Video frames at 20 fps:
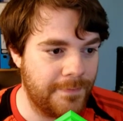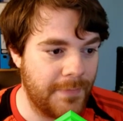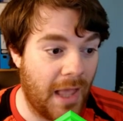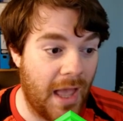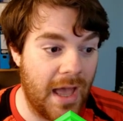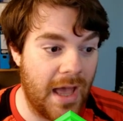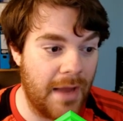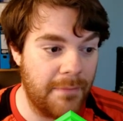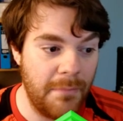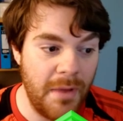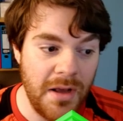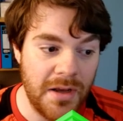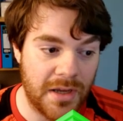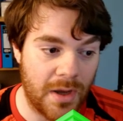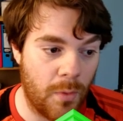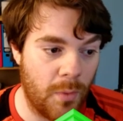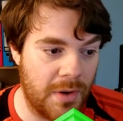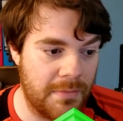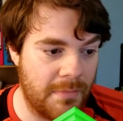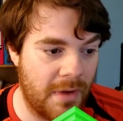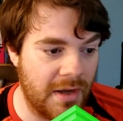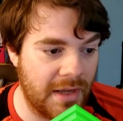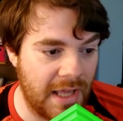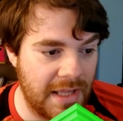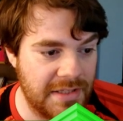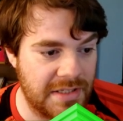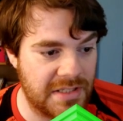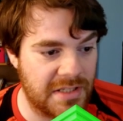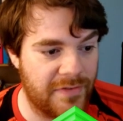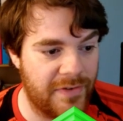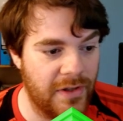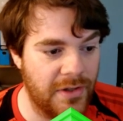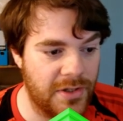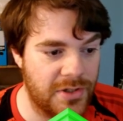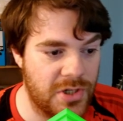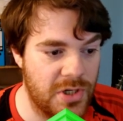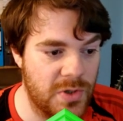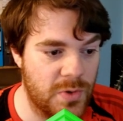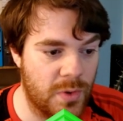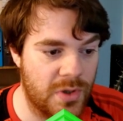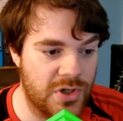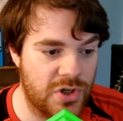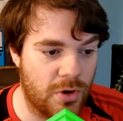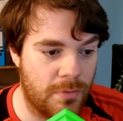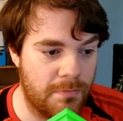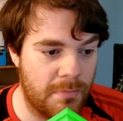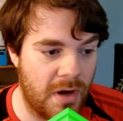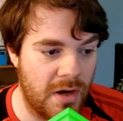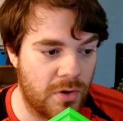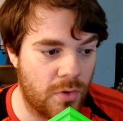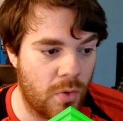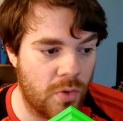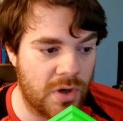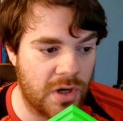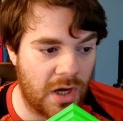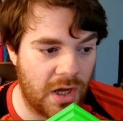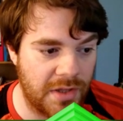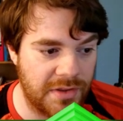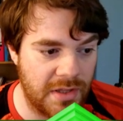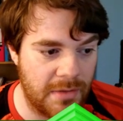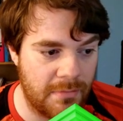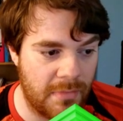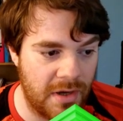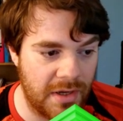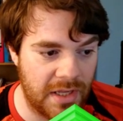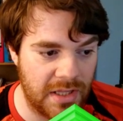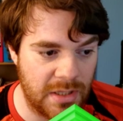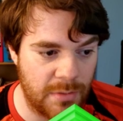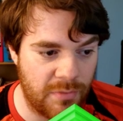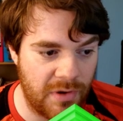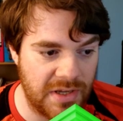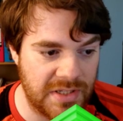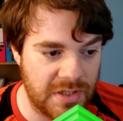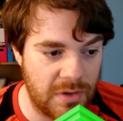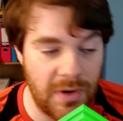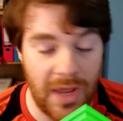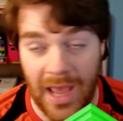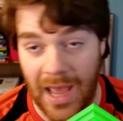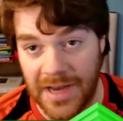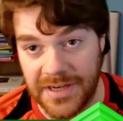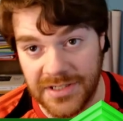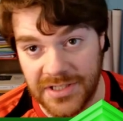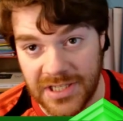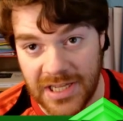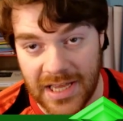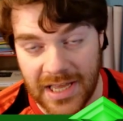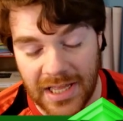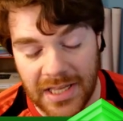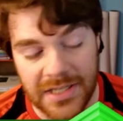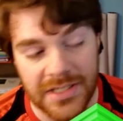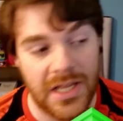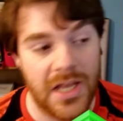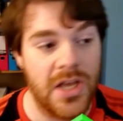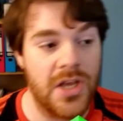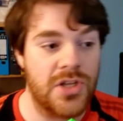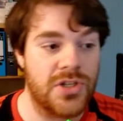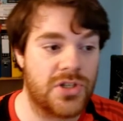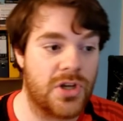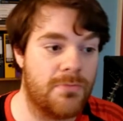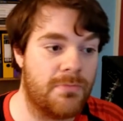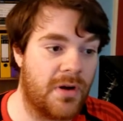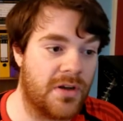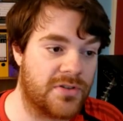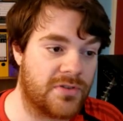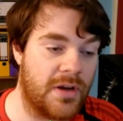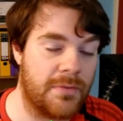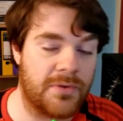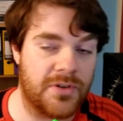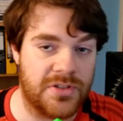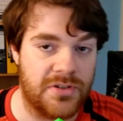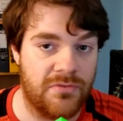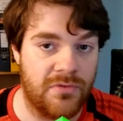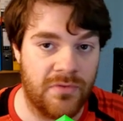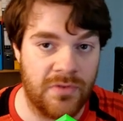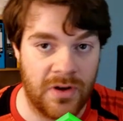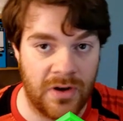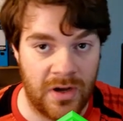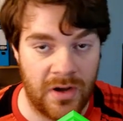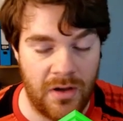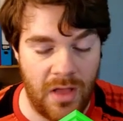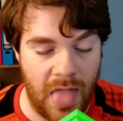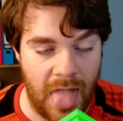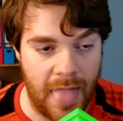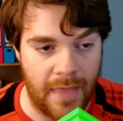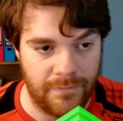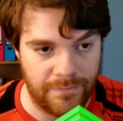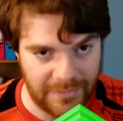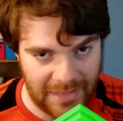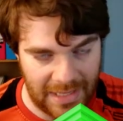And Monk. When Monk enters the field, choose one job Monk or card named Monk in the break zone, add it to your hand. So Monk's great because it